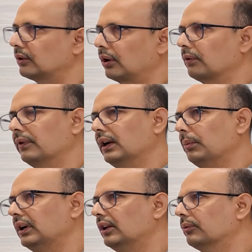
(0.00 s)
a lot of
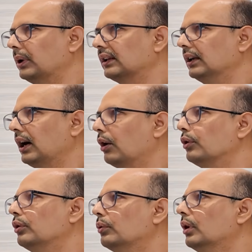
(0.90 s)
fundamentals, but then how do
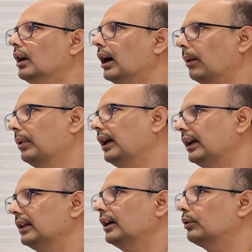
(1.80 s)
you apply
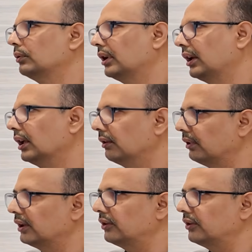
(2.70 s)
that to the real-world